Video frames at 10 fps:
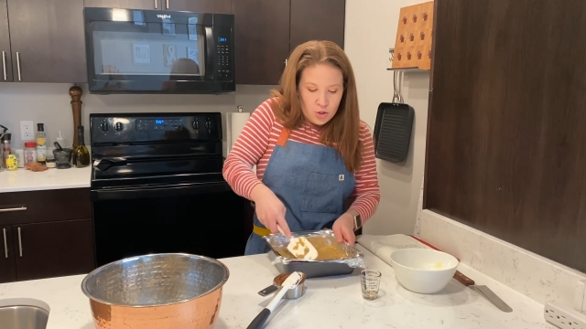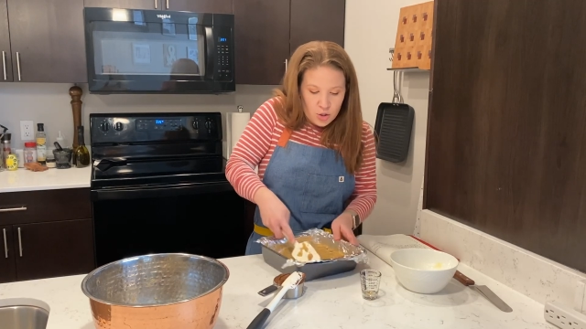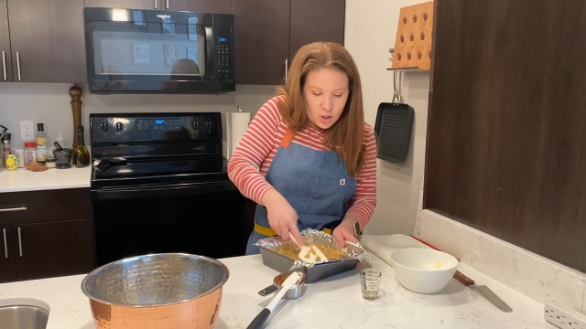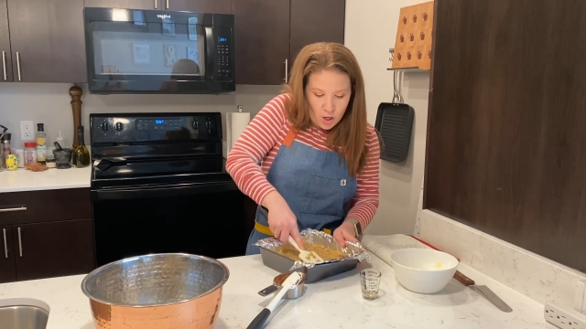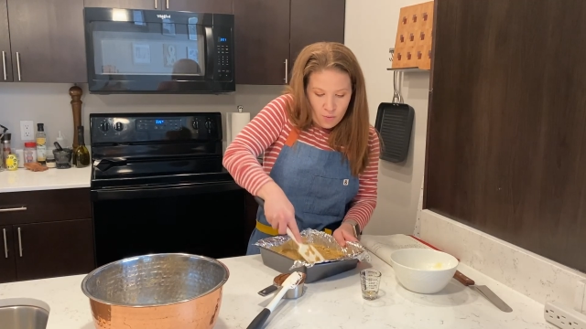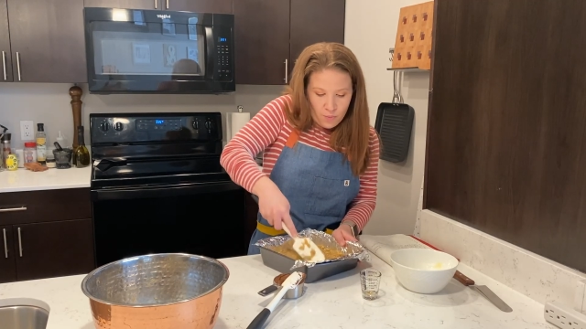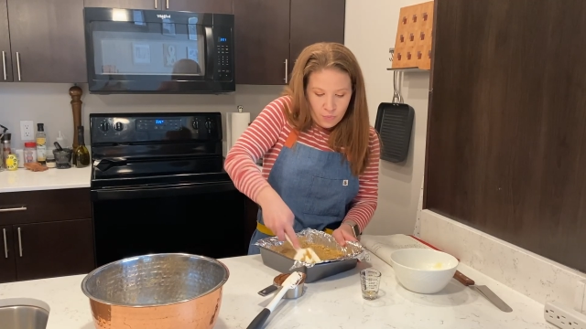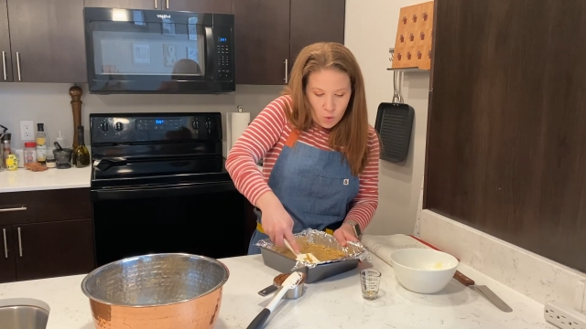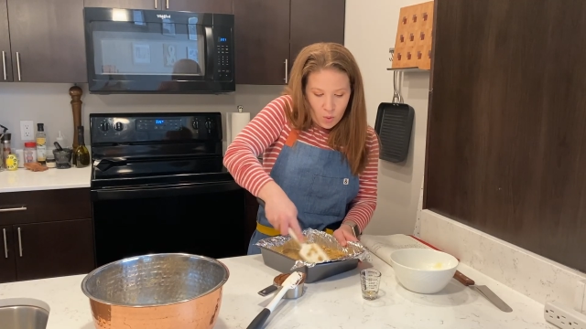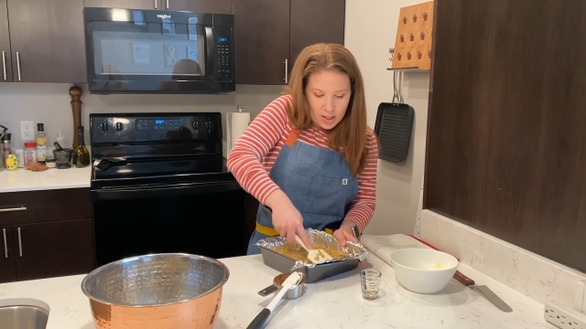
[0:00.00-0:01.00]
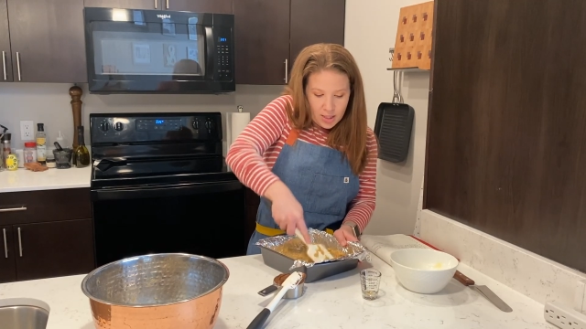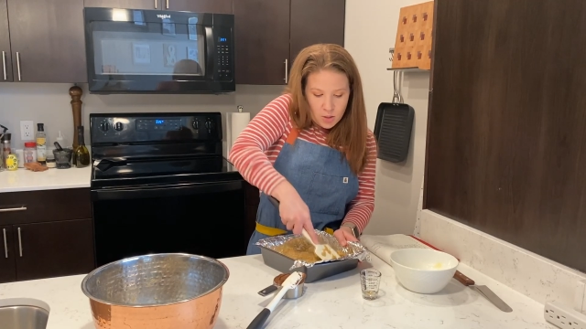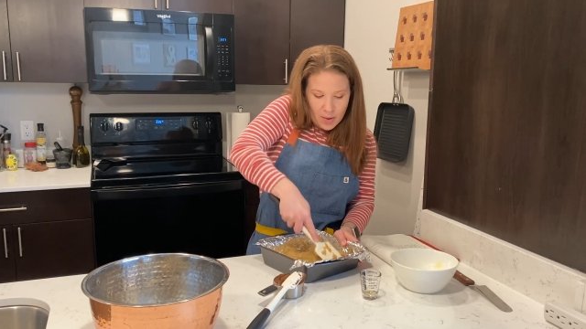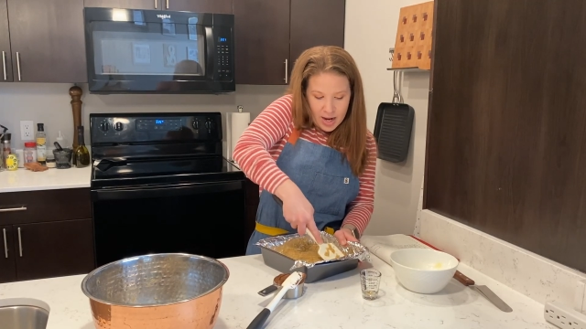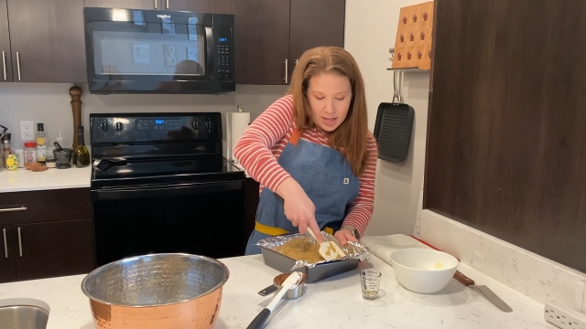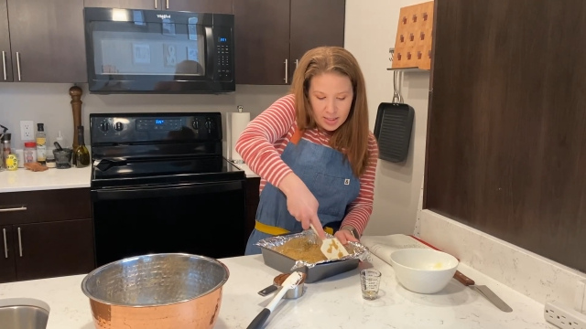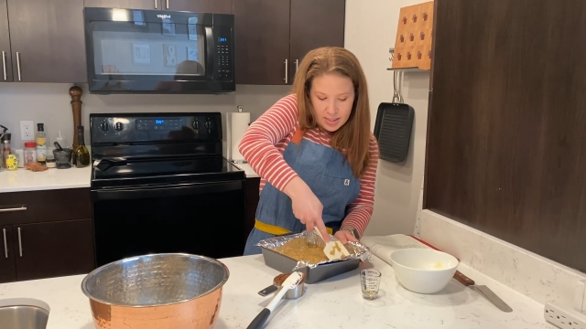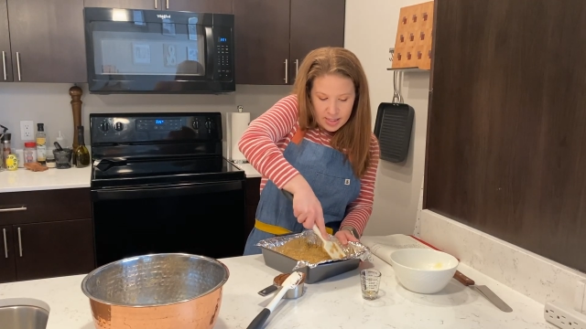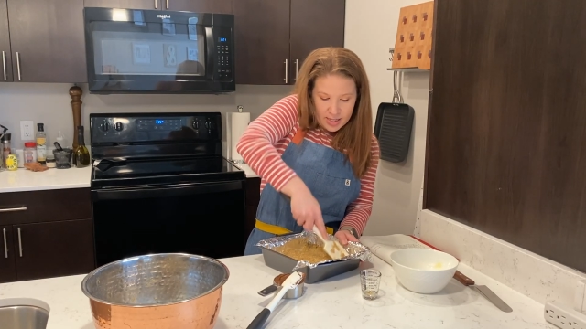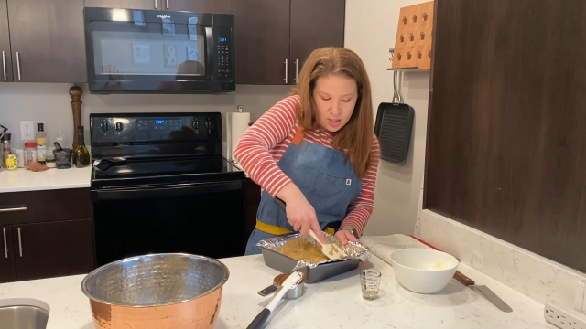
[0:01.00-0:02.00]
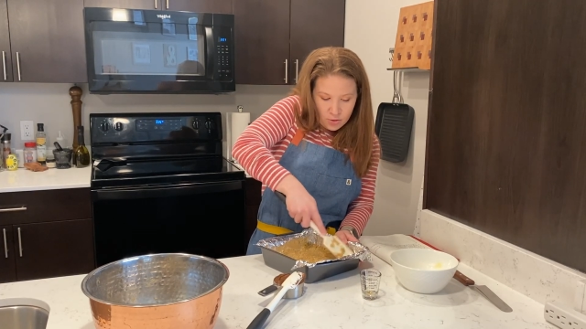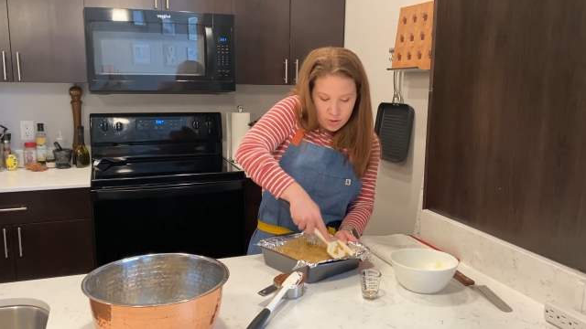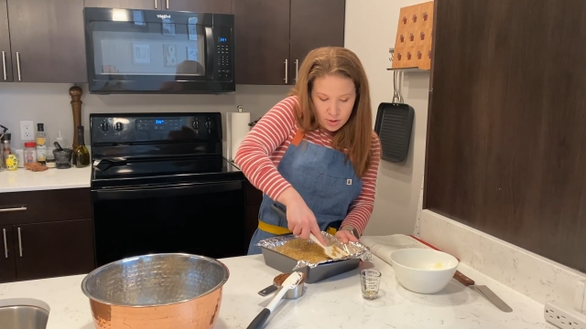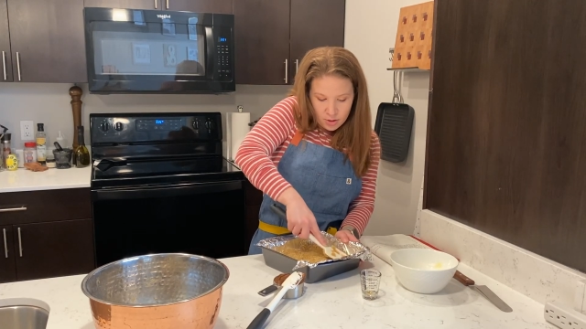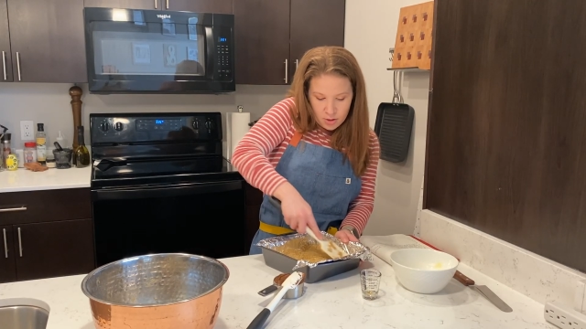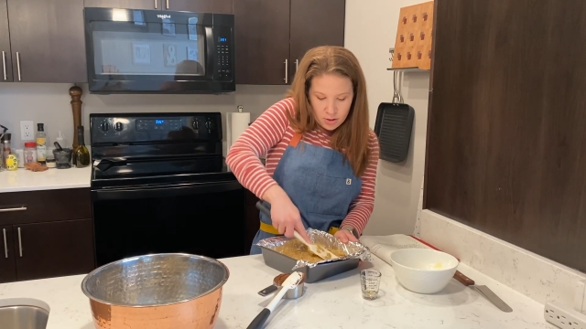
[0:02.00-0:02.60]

So we'll get this packed down.